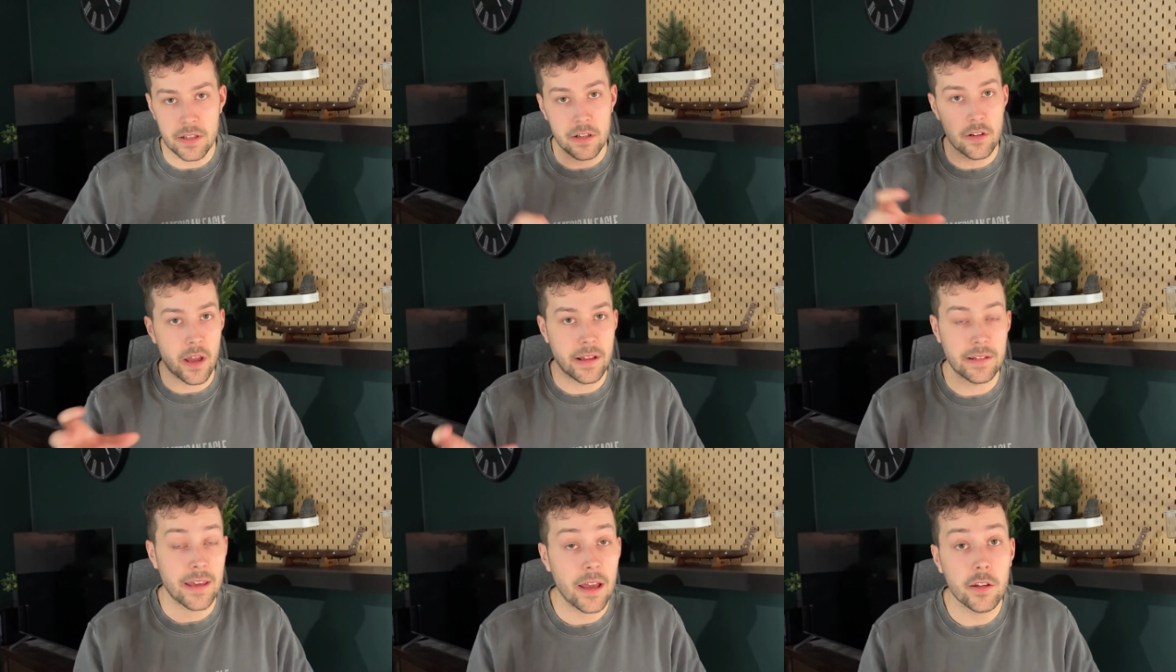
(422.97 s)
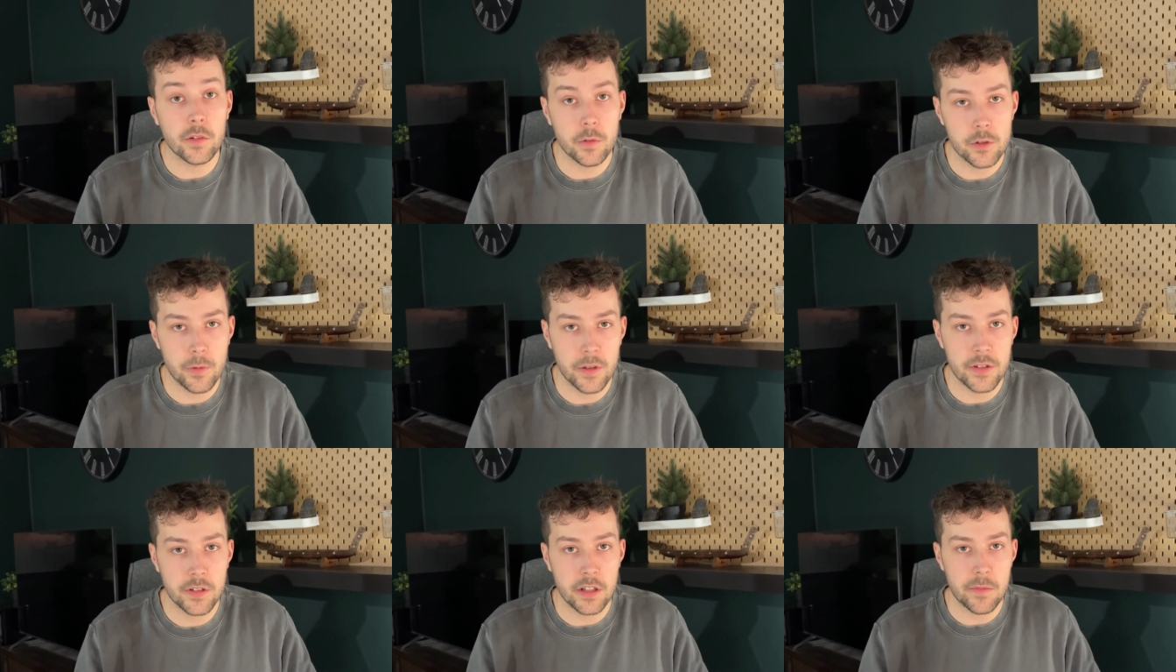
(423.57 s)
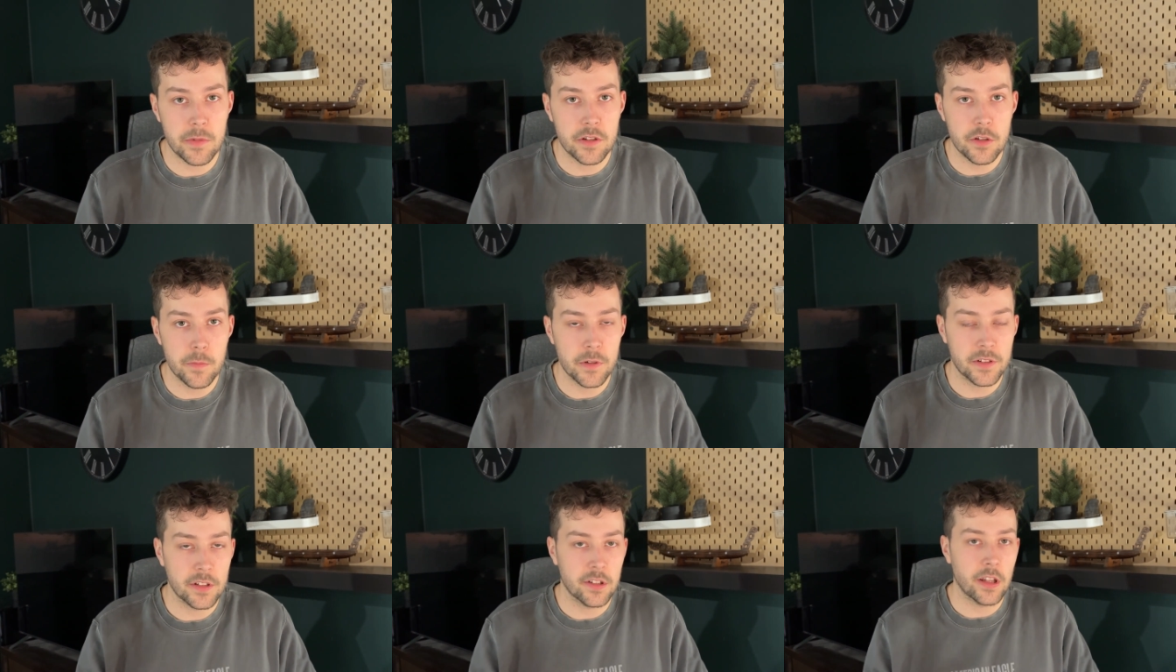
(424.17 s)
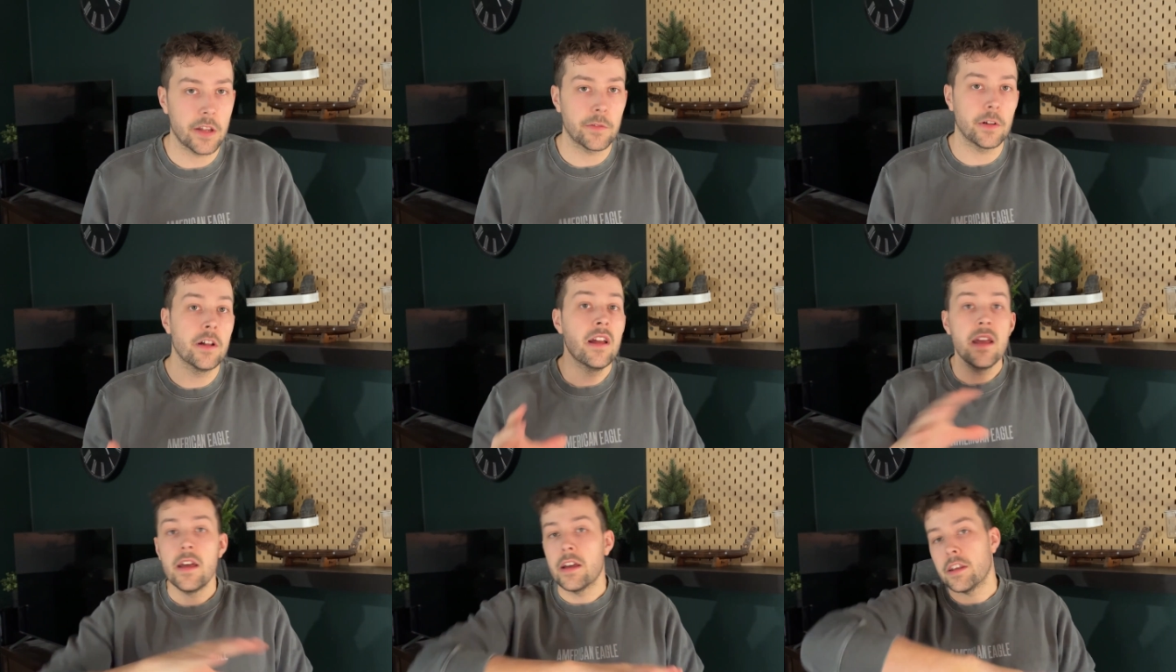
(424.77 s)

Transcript: and guess which one's going to be super successful.